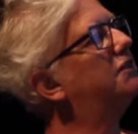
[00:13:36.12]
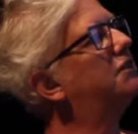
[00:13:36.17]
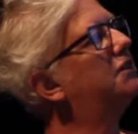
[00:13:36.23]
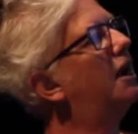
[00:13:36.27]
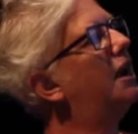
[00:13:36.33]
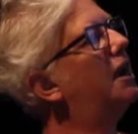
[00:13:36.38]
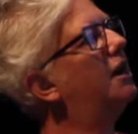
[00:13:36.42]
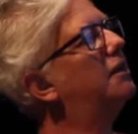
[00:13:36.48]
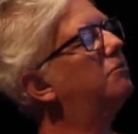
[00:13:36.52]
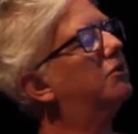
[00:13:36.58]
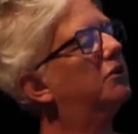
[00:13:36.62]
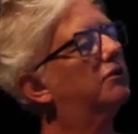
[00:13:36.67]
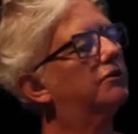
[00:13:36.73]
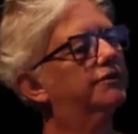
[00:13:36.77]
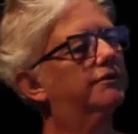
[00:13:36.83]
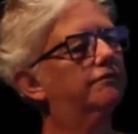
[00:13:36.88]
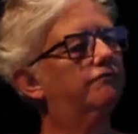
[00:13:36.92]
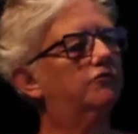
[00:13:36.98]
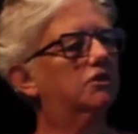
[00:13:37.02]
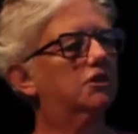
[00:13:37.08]
entirely because
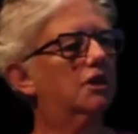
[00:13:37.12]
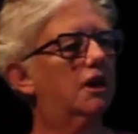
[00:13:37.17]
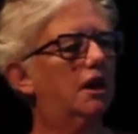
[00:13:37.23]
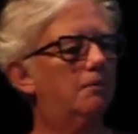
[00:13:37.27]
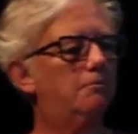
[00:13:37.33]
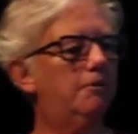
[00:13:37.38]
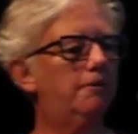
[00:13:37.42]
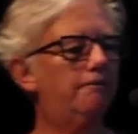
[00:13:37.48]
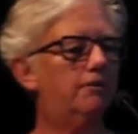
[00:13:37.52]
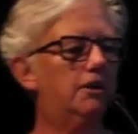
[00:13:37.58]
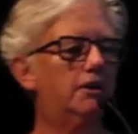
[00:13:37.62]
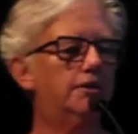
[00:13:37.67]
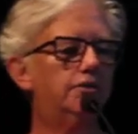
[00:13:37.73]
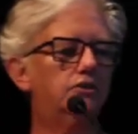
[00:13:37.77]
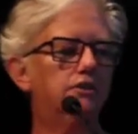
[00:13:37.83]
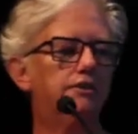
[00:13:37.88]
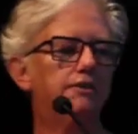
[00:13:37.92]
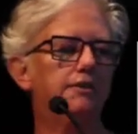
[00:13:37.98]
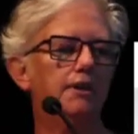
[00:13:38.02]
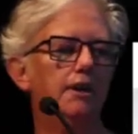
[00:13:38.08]
of retirement
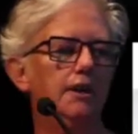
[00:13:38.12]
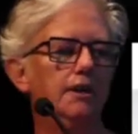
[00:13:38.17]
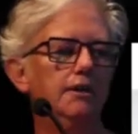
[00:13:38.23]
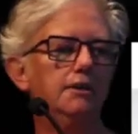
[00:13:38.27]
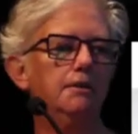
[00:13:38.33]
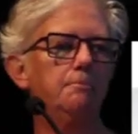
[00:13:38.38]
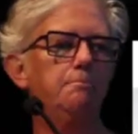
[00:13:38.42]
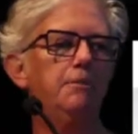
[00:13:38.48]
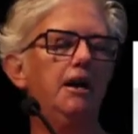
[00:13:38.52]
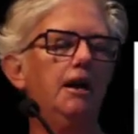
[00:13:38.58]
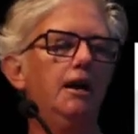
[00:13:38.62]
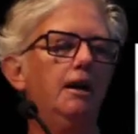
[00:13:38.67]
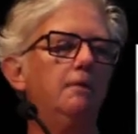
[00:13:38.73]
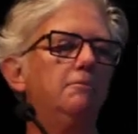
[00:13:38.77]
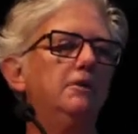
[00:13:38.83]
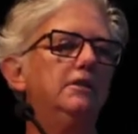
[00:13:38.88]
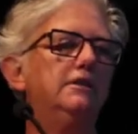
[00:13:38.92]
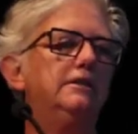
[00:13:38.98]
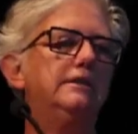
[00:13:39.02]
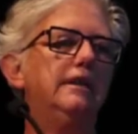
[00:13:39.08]
villages and
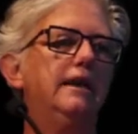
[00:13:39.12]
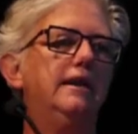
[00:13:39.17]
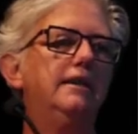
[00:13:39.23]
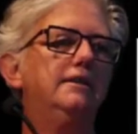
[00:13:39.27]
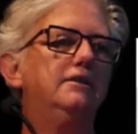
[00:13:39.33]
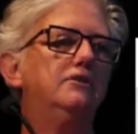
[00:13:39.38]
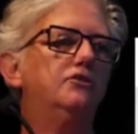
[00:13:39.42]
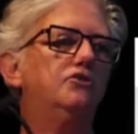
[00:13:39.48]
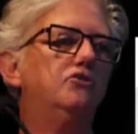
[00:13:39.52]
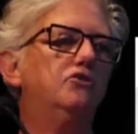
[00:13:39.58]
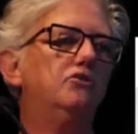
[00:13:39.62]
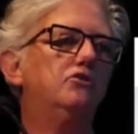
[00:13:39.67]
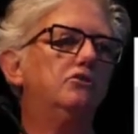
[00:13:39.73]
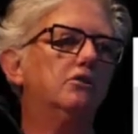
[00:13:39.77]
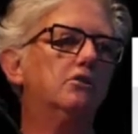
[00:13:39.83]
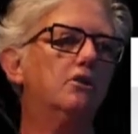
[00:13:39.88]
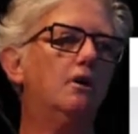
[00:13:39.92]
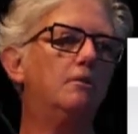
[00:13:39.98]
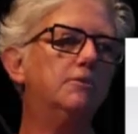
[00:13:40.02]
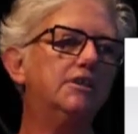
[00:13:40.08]
apartments and student
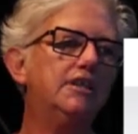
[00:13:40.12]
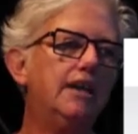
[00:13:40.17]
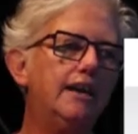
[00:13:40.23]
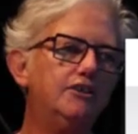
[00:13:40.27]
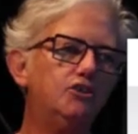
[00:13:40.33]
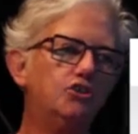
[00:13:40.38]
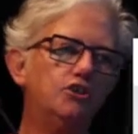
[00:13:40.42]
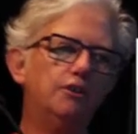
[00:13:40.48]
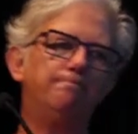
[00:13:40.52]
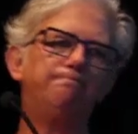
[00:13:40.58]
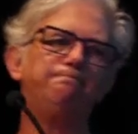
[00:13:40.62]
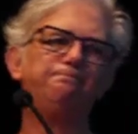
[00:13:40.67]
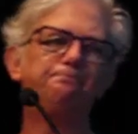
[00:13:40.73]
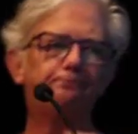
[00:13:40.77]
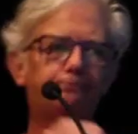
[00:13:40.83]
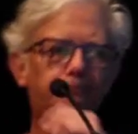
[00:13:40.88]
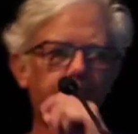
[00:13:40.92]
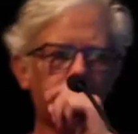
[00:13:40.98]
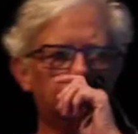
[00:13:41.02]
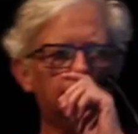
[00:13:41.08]
accommodation.
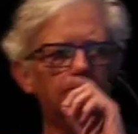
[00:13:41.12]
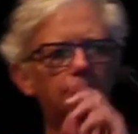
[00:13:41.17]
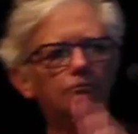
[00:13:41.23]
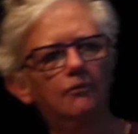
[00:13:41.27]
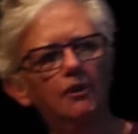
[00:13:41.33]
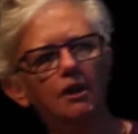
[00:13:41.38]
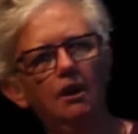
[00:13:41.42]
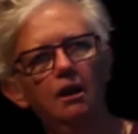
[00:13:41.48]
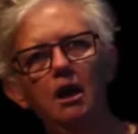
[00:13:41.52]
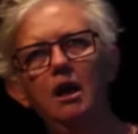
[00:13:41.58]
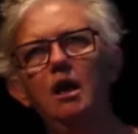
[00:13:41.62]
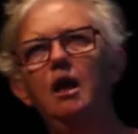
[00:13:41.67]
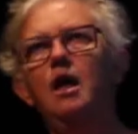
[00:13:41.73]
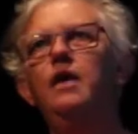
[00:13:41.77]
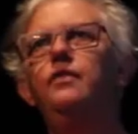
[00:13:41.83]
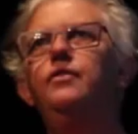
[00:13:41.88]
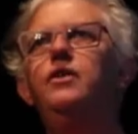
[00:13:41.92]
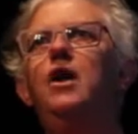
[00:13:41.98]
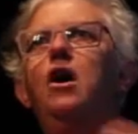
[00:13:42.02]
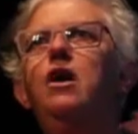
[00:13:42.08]

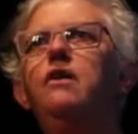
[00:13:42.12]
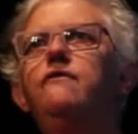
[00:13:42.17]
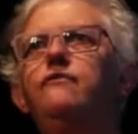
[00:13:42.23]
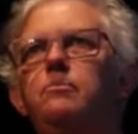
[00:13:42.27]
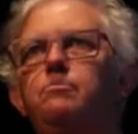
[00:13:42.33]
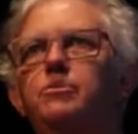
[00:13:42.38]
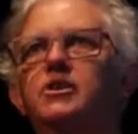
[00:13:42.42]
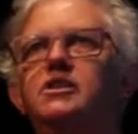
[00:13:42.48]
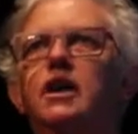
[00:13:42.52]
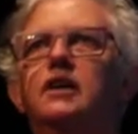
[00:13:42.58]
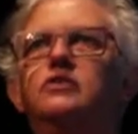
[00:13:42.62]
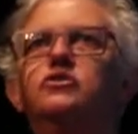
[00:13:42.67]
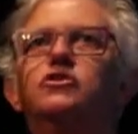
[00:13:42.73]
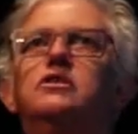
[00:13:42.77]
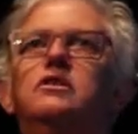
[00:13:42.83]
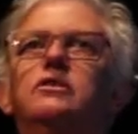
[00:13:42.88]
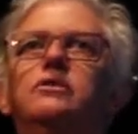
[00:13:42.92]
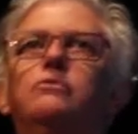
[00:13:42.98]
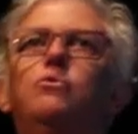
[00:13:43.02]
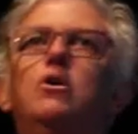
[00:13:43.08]
The overproduction
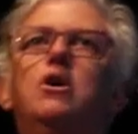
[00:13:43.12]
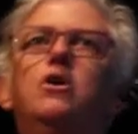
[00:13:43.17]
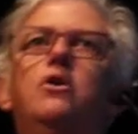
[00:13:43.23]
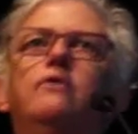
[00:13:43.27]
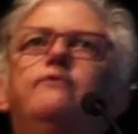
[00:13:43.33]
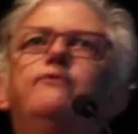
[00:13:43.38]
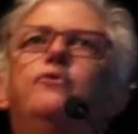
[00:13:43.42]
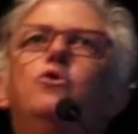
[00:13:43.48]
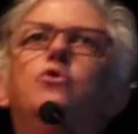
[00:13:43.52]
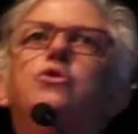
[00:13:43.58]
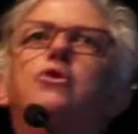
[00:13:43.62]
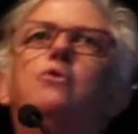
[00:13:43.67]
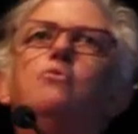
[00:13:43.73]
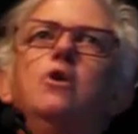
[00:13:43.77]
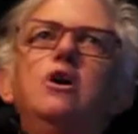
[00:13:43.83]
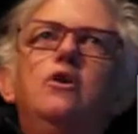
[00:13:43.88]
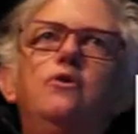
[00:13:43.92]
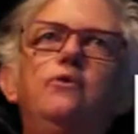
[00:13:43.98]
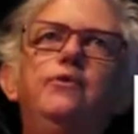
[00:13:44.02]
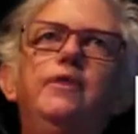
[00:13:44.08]
for the
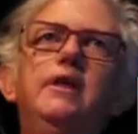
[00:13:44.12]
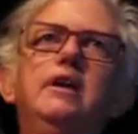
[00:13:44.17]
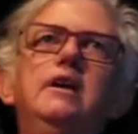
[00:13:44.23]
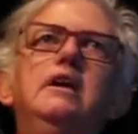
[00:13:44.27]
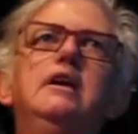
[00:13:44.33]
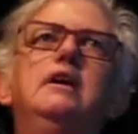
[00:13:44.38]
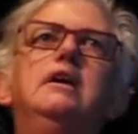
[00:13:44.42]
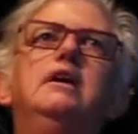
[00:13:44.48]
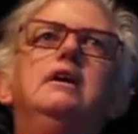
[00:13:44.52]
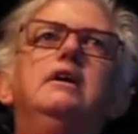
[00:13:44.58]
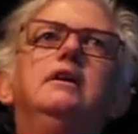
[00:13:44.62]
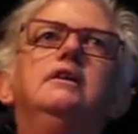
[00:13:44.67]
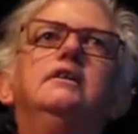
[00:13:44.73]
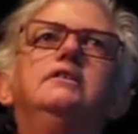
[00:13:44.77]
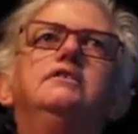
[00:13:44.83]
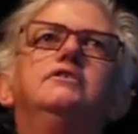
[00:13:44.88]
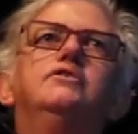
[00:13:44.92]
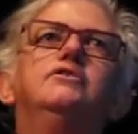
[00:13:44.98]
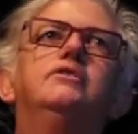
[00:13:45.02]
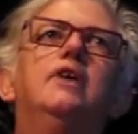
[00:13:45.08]
wealthy
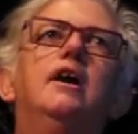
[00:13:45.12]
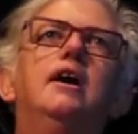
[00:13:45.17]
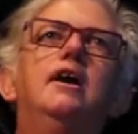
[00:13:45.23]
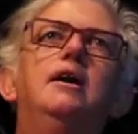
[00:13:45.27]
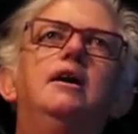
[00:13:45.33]
is